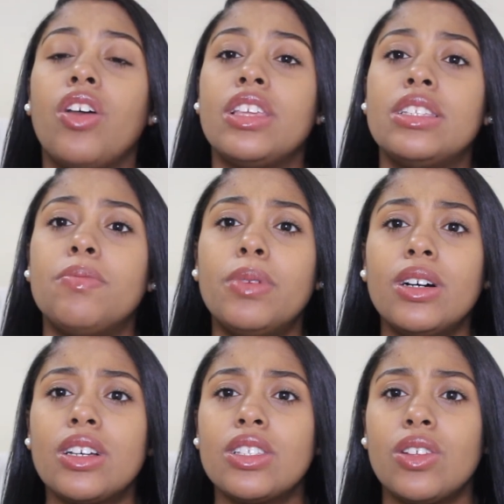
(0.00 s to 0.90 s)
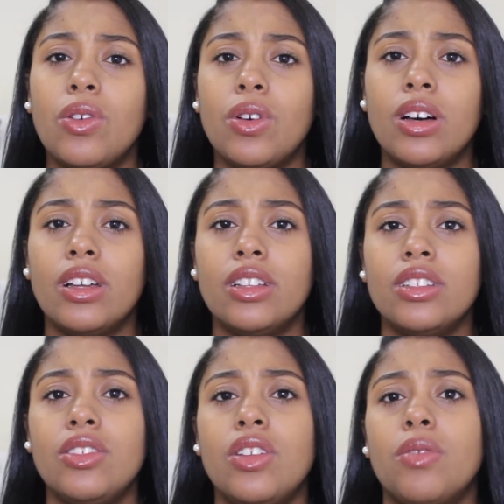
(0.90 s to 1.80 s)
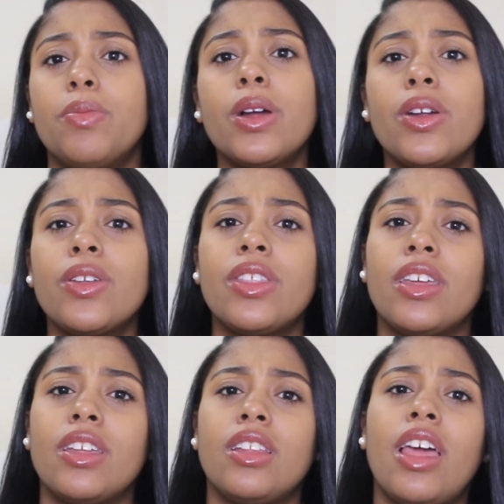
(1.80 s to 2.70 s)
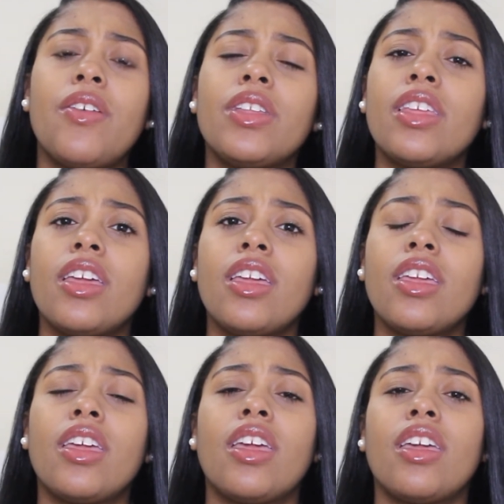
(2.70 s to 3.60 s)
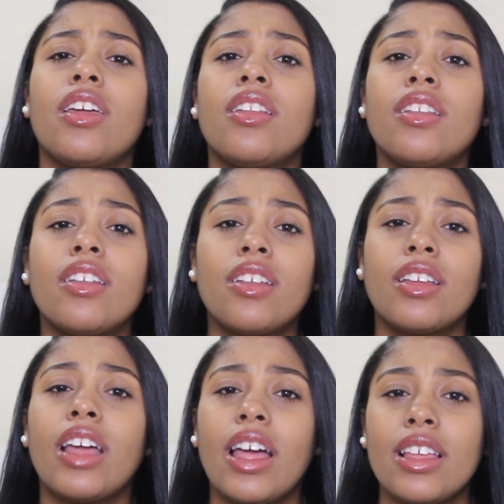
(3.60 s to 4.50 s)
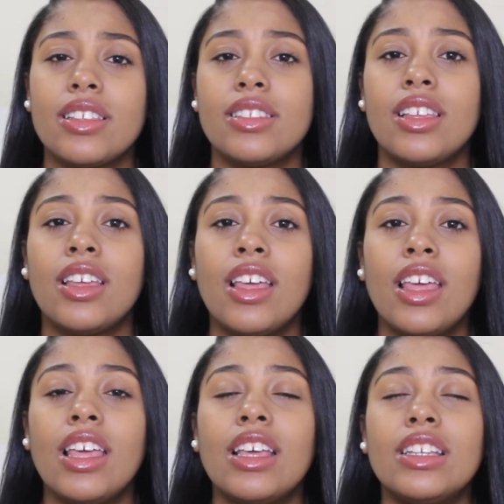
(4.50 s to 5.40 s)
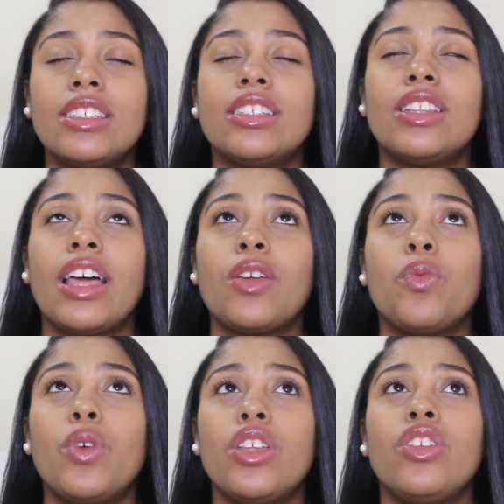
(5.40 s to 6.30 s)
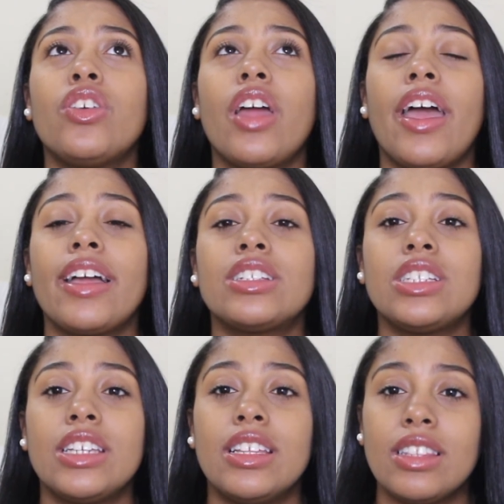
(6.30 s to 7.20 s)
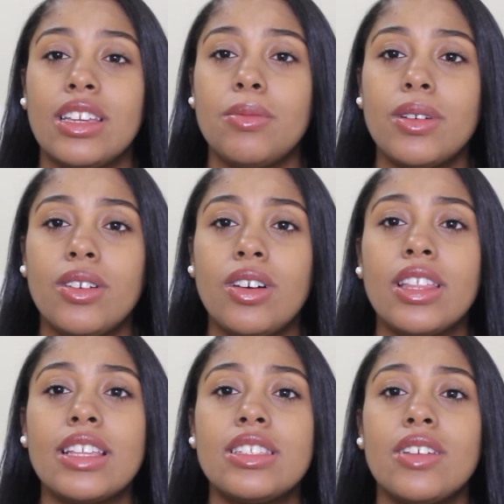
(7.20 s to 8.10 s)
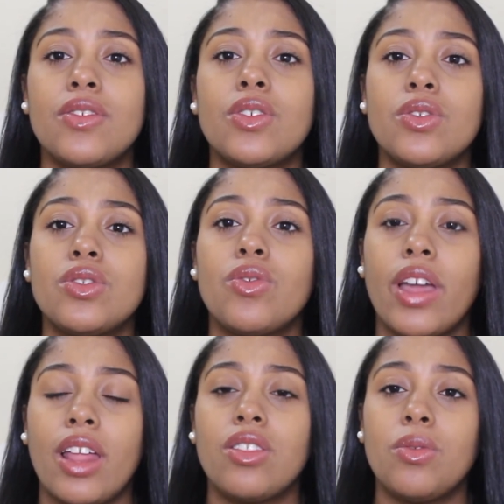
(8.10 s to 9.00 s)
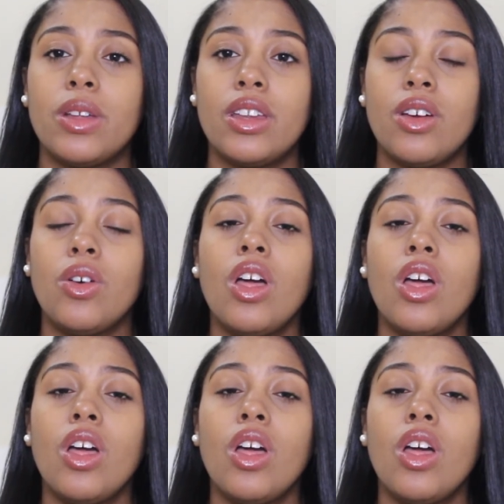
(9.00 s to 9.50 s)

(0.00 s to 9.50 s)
these books on, you know, birth and everything. And guys, like, when you're actually in labor, all that stuff goes right out the window.